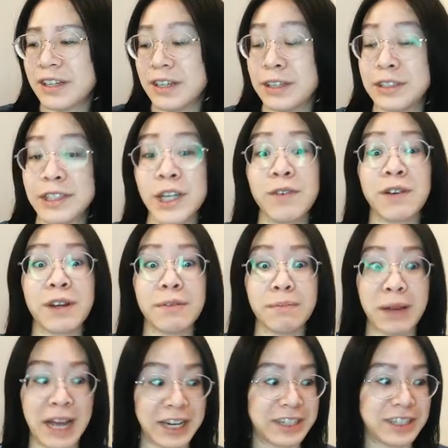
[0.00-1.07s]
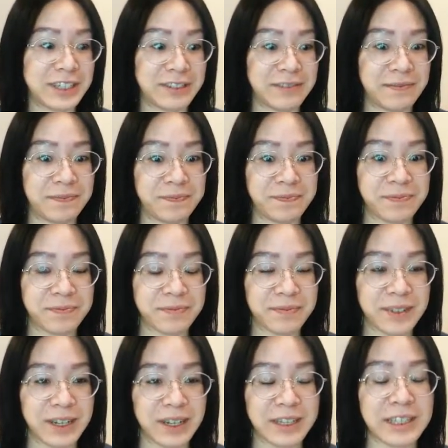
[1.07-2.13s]
and self-compassion,
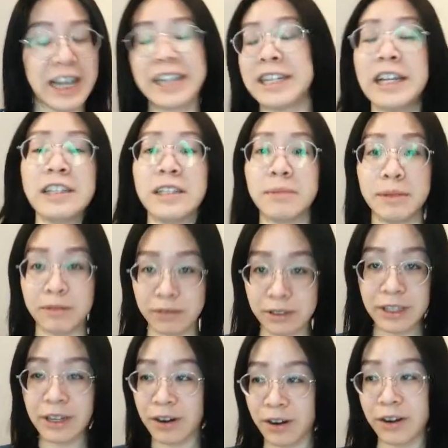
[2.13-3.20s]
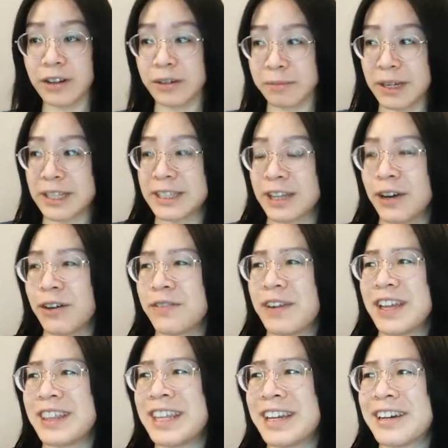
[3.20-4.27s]
because I tend to be really hard on myself.
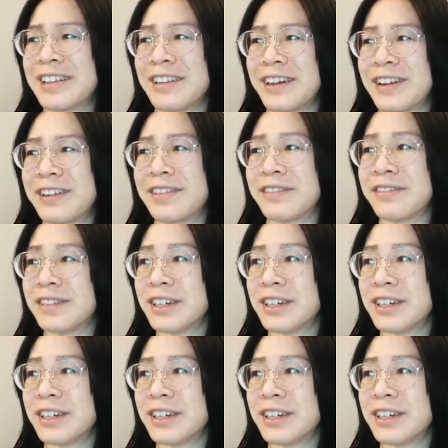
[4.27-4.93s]
I think a lot of